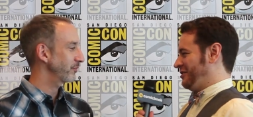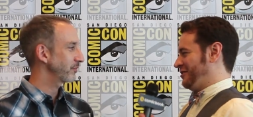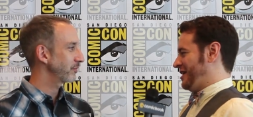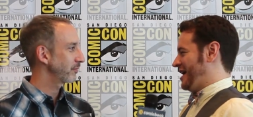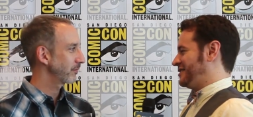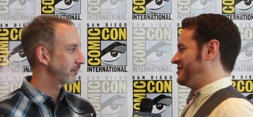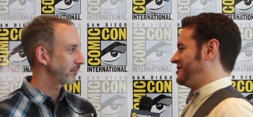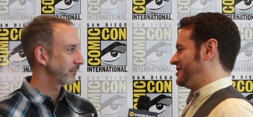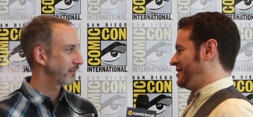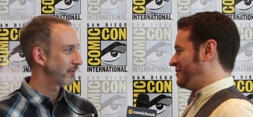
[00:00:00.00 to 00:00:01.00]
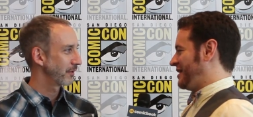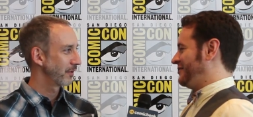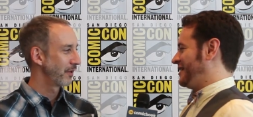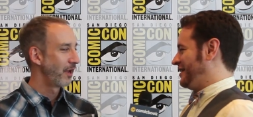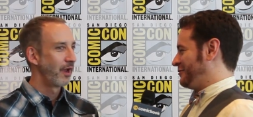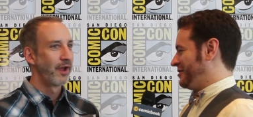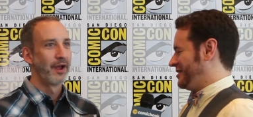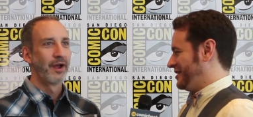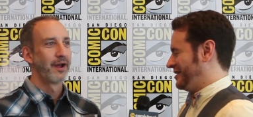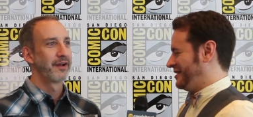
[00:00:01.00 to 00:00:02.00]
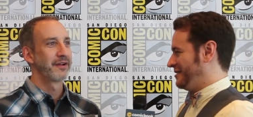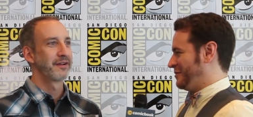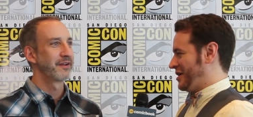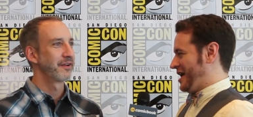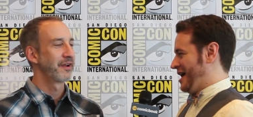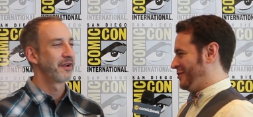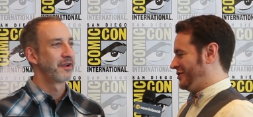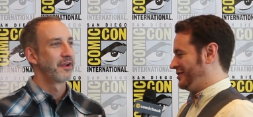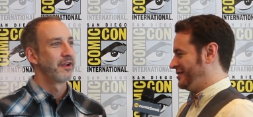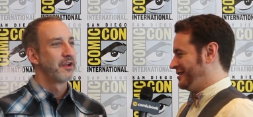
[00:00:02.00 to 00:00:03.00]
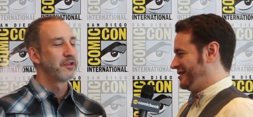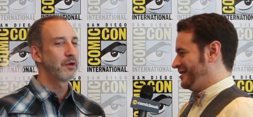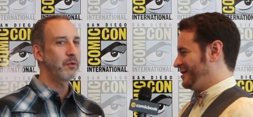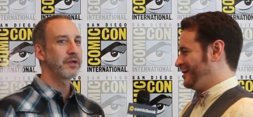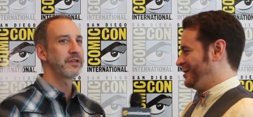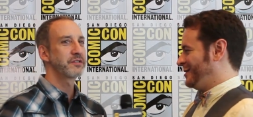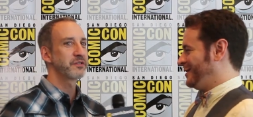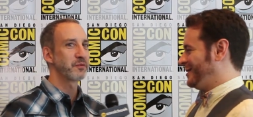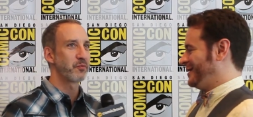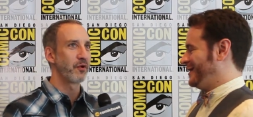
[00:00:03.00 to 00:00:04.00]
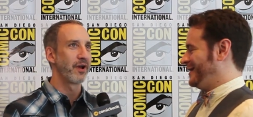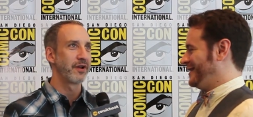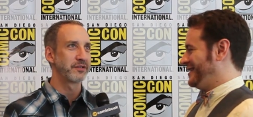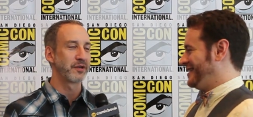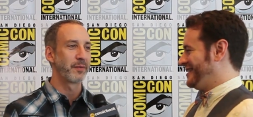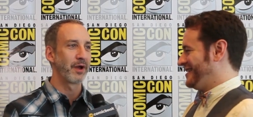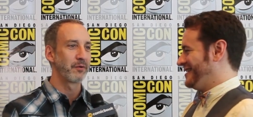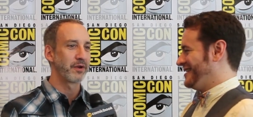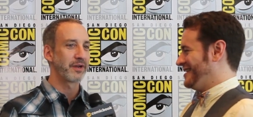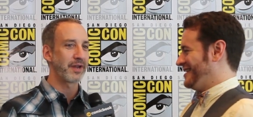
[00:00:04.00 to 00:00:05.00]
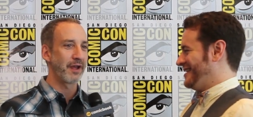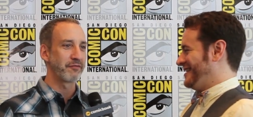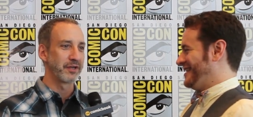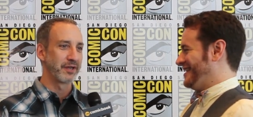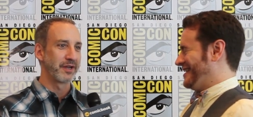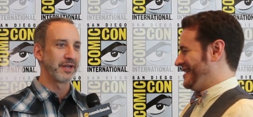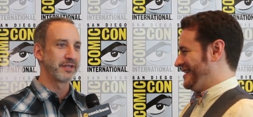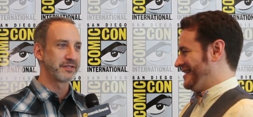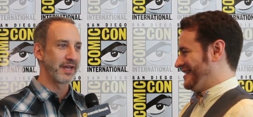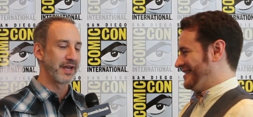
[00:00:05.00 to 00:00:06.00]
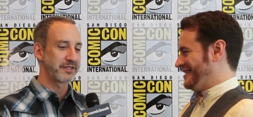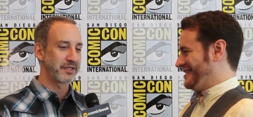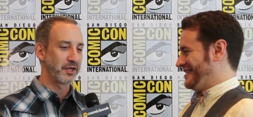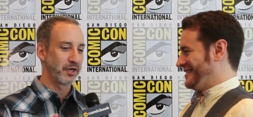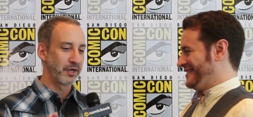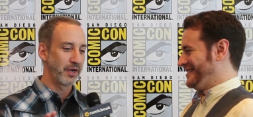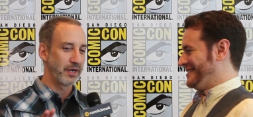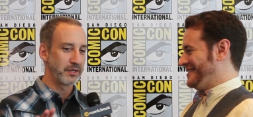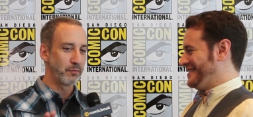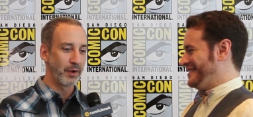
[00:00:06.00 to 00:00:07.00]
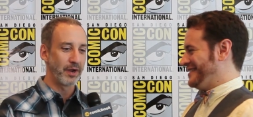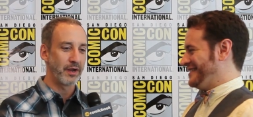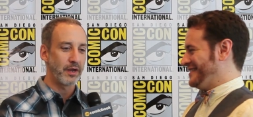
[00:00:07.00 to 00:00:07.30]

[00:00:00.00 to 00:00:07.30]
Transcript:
Speaker 1: little actors named Kevin Conroy and
Speaker 2: Mark Hamill. You know what is a surprise about Kevin is that, uh, and you want,